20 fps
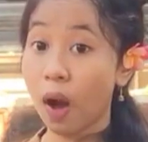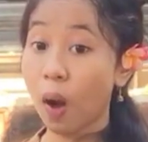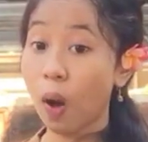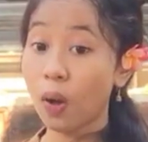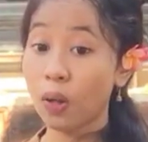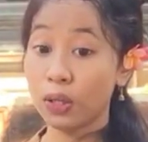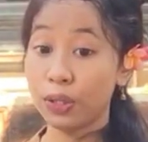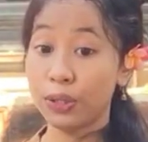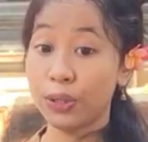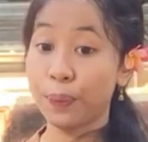
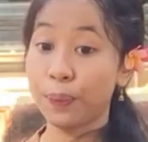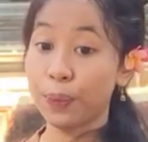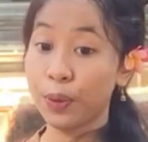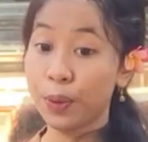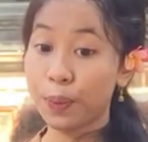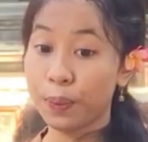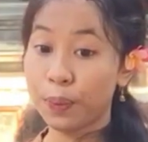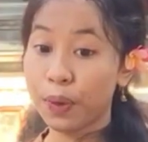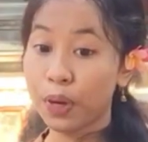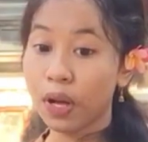all the
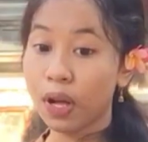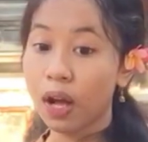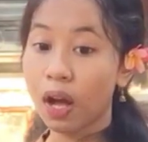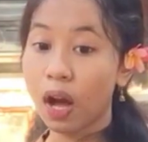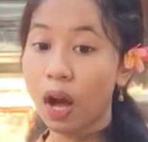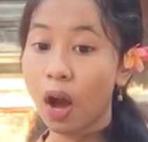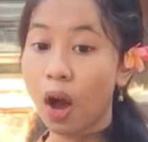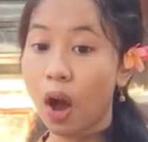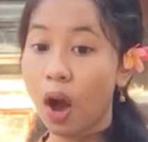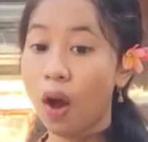people
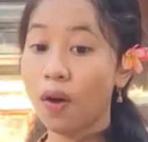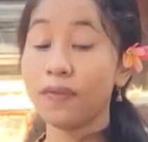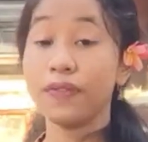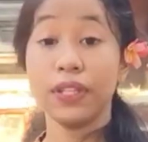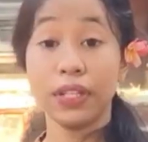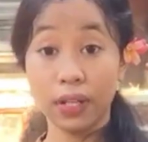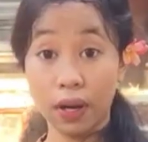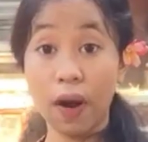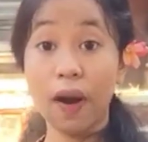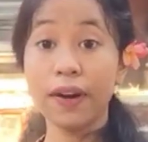of
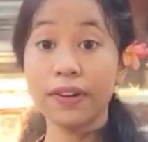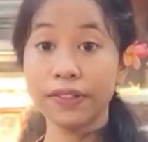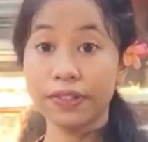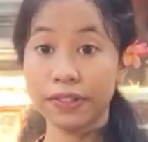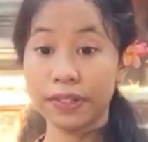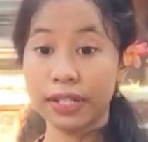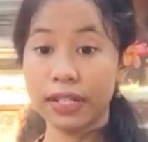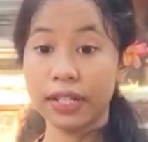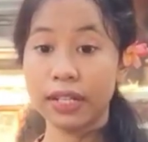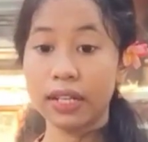the
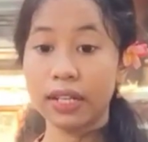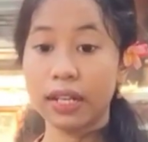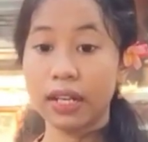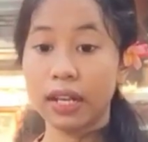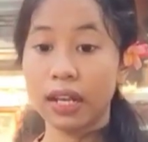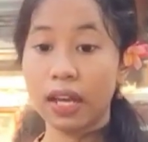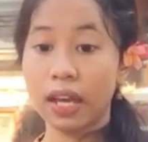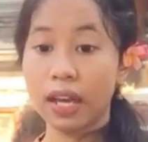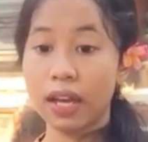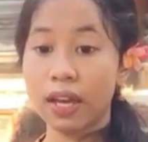country.
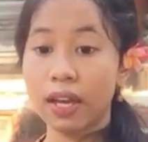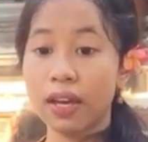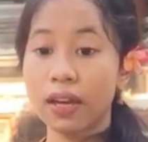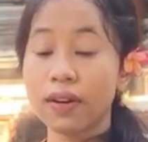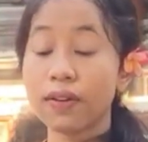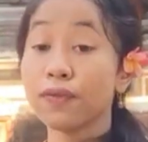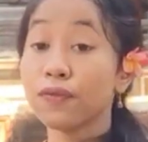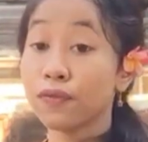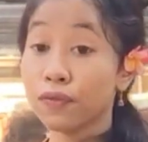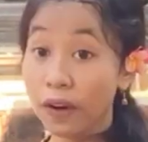
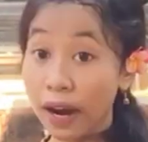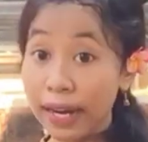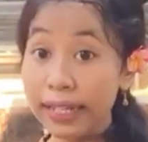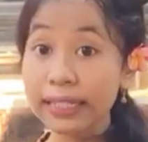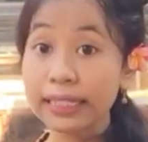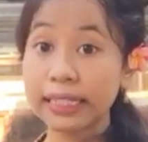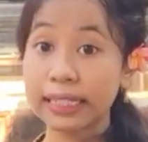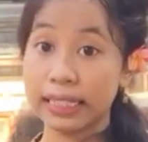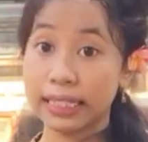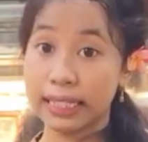
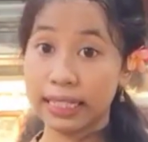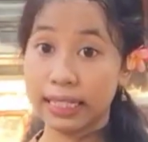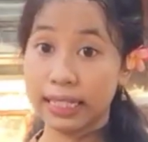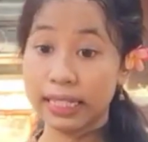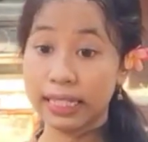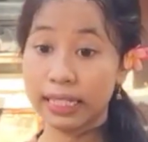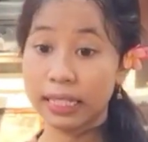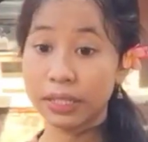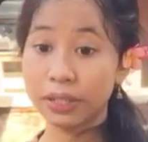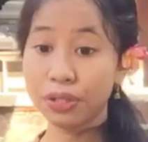Finally,
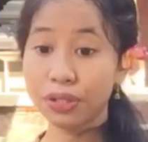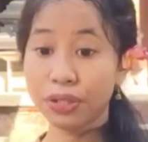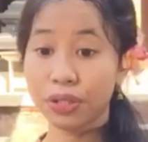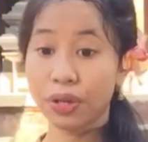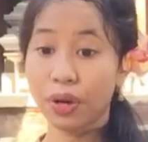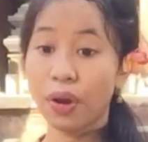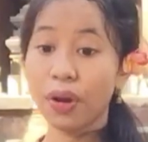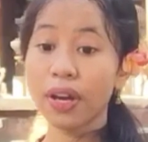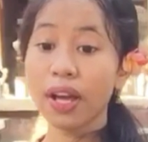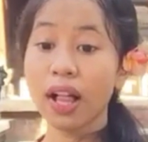the
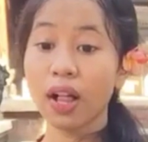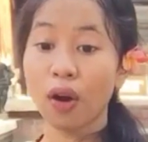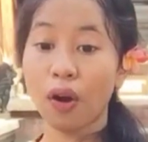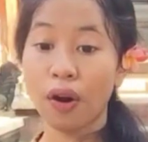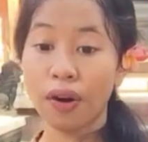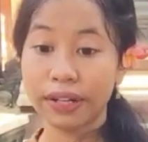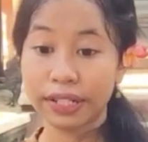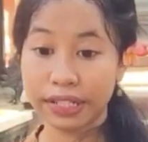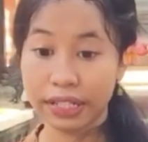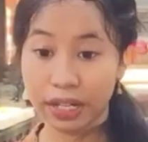royal
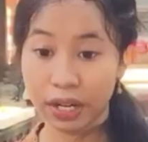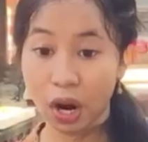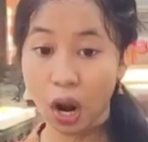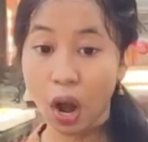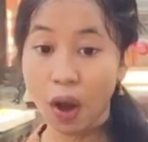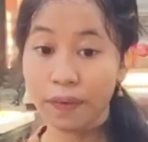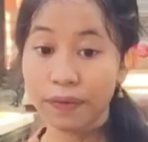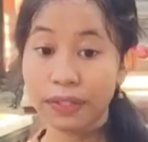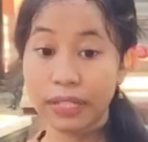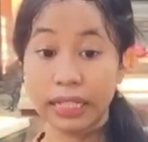courtier
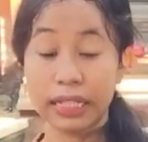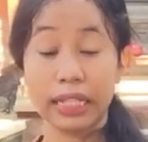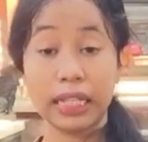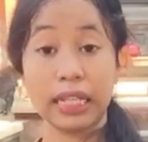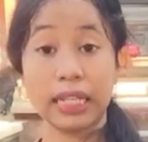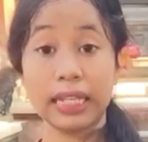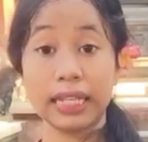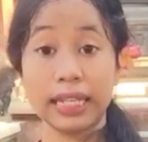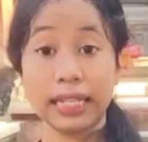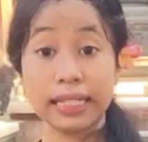of the
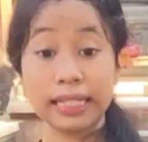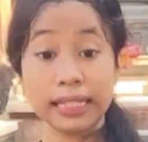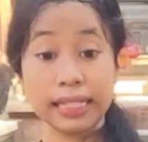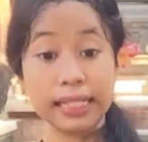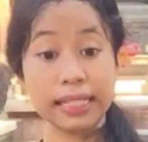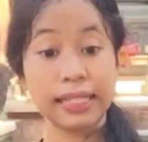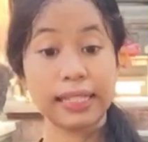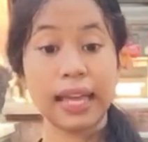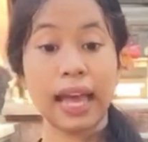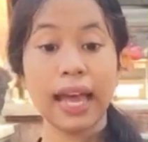king
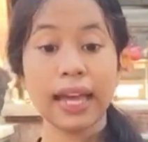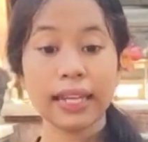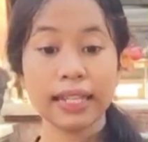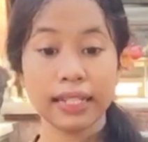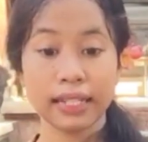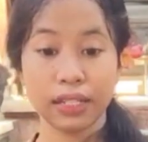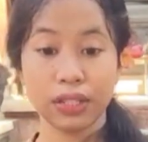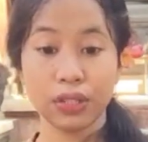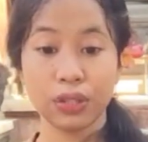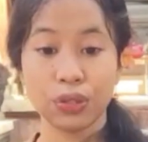
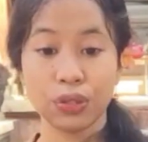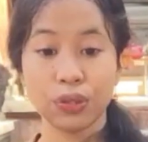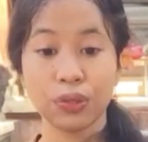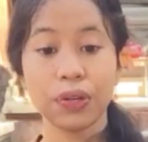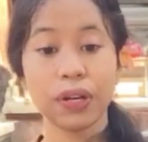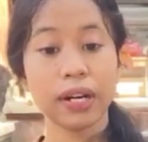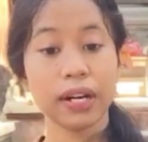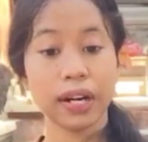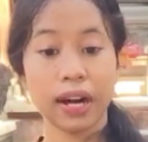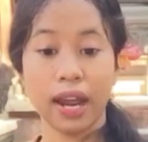decided to
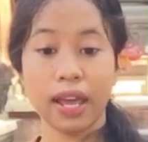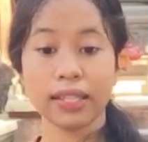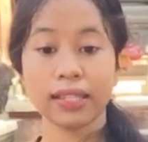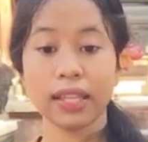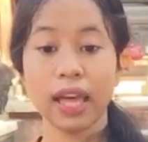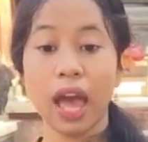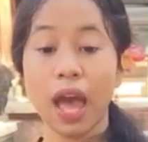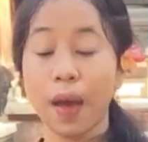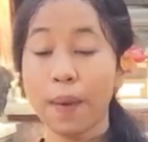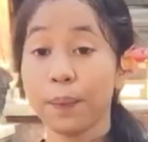arrest
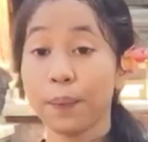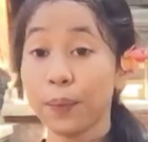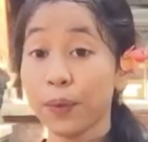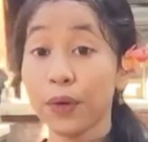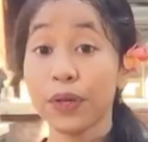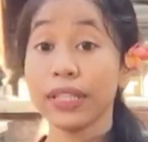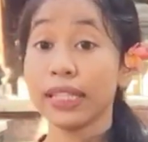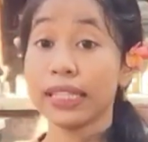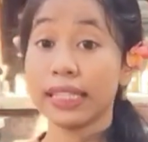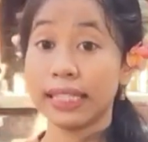and
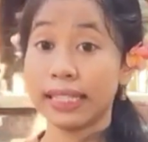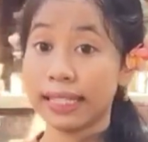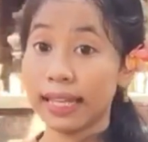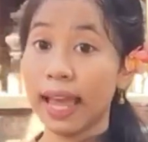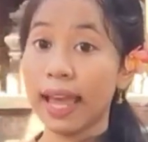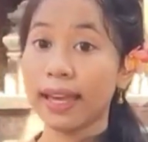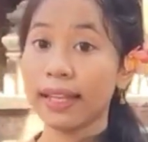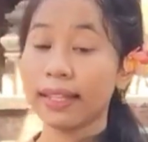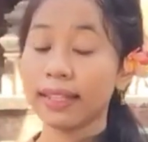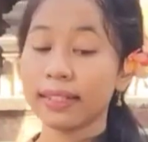put in
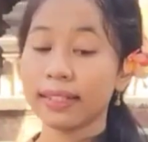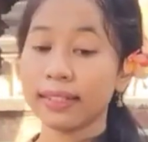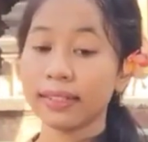jail.